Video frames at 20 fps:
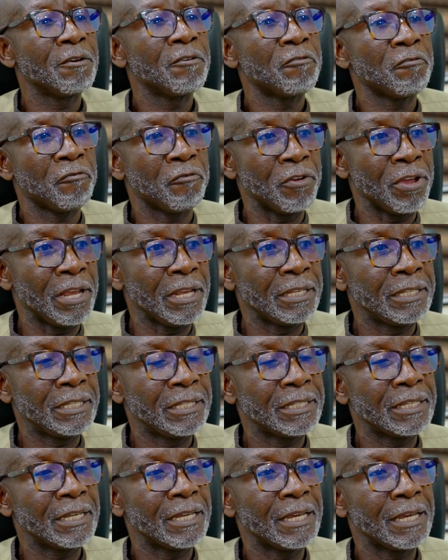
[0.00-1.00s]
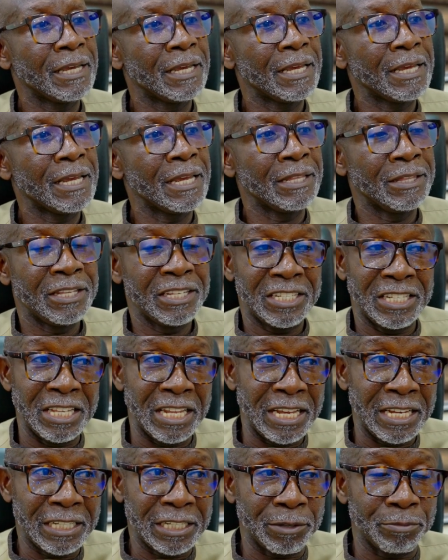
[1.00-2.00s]
face in this
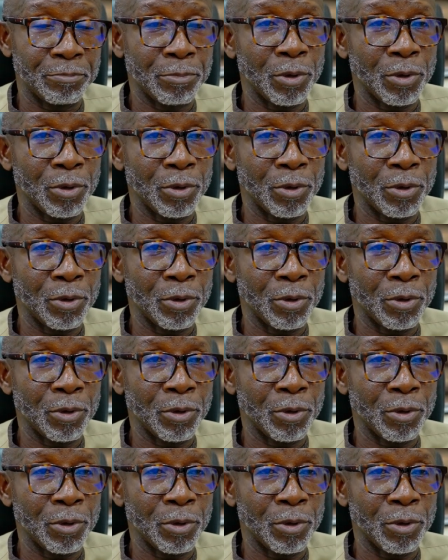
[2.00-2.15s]
nation